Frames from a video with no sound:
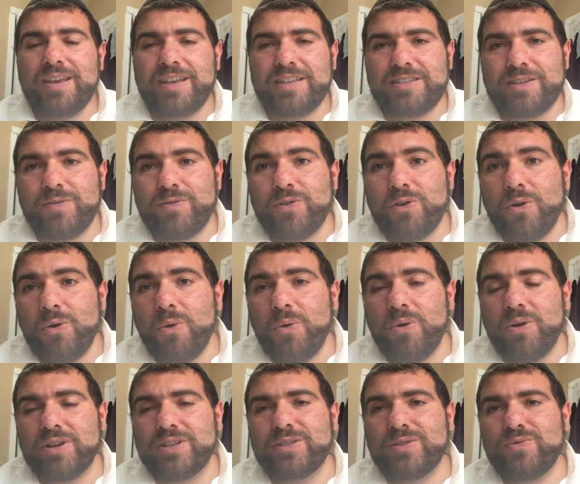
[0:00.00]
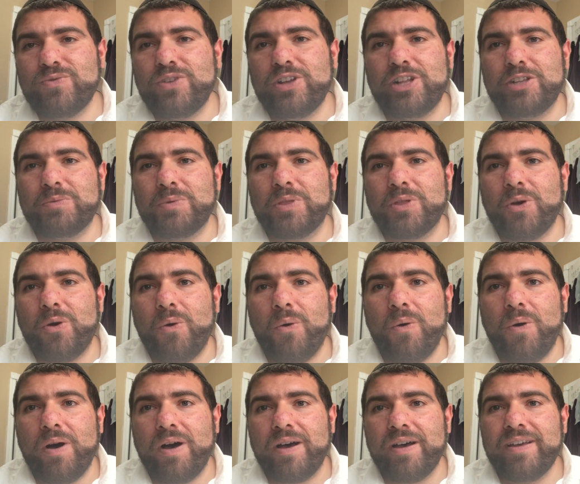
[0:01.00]
it's of course filled with
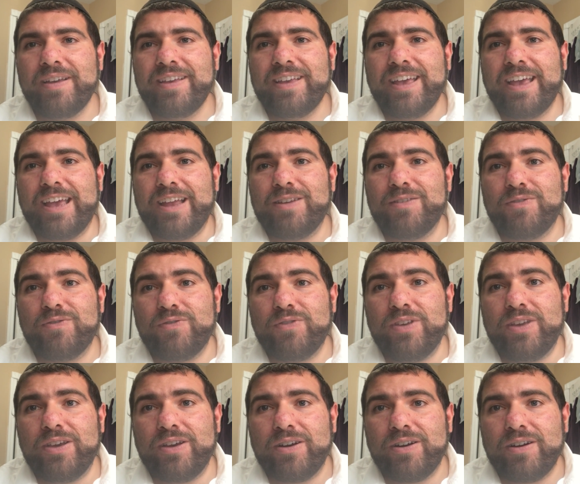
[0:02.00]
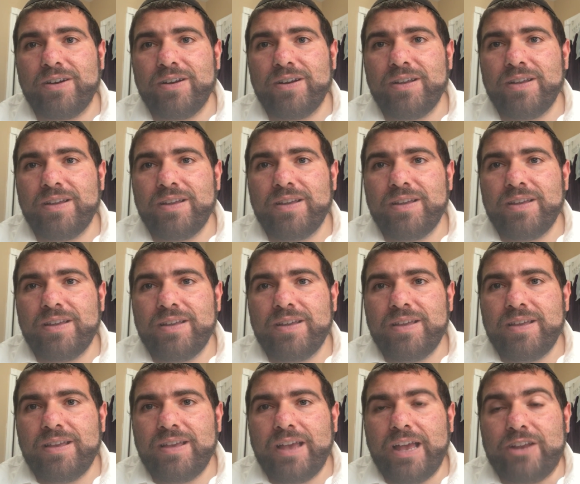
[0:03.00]
awe and fear
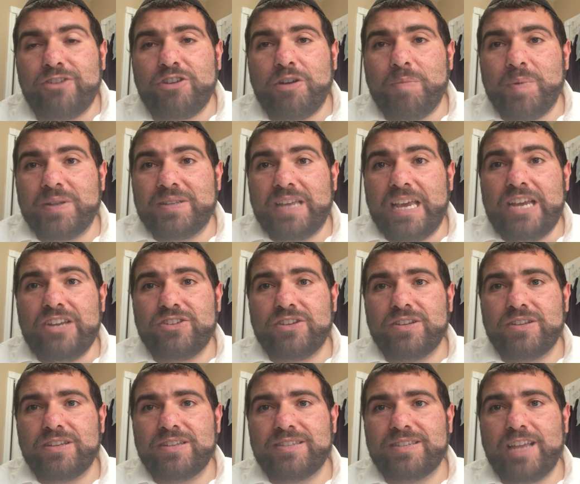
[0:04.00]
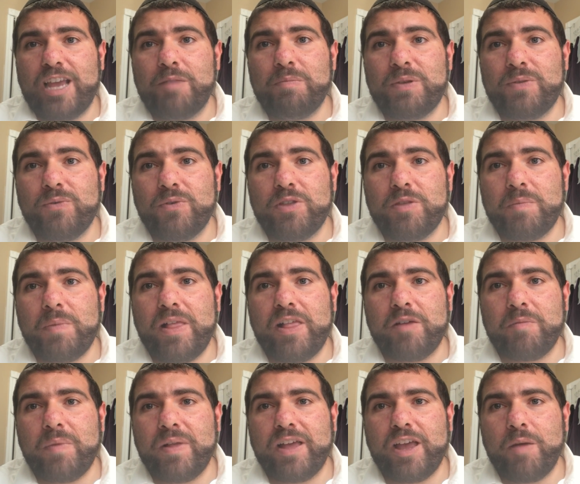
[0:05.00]
and trepidation to stand before the
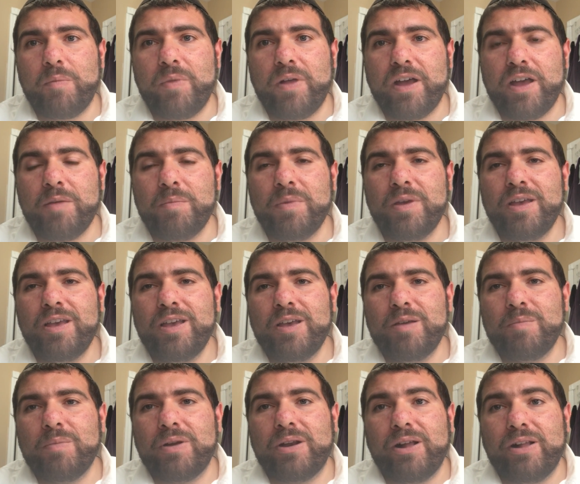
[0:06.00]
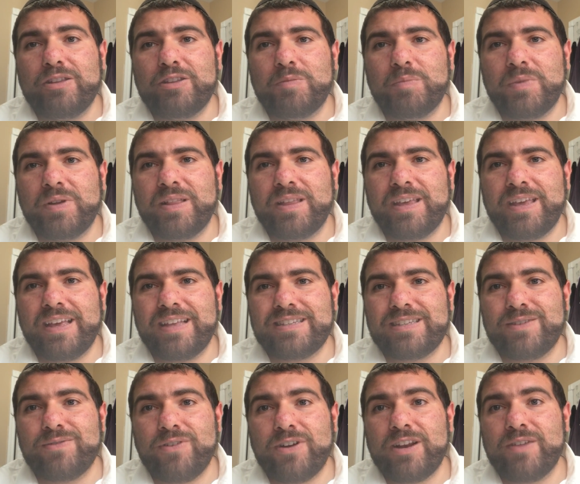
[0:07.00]
Melech Malchei HaMelechim, but ultimately
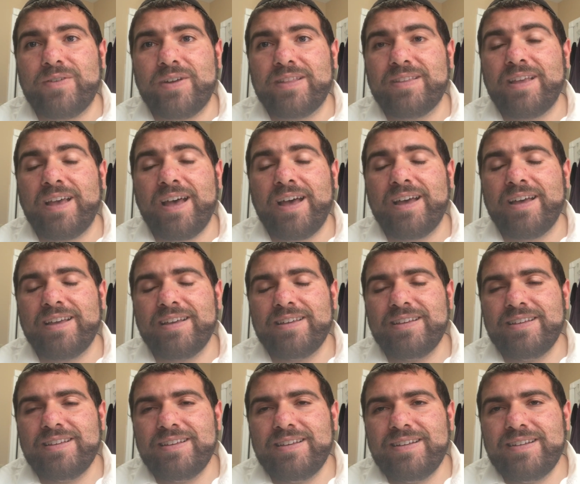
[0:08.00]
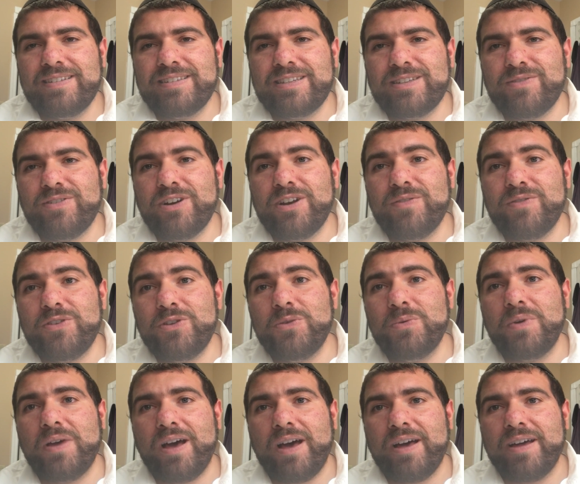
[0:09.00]
it's in front of Atah. It's in front of you,
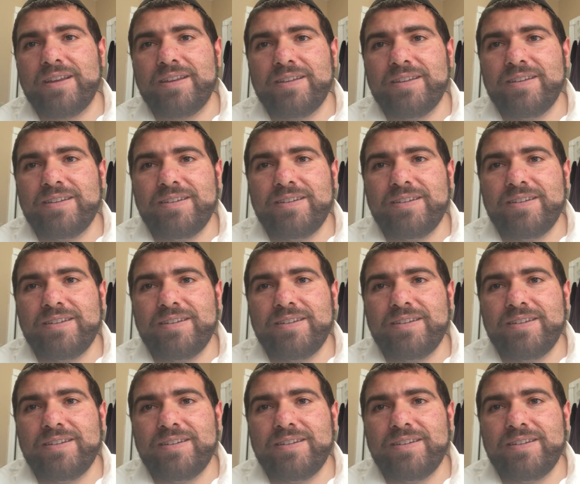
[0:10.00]
God,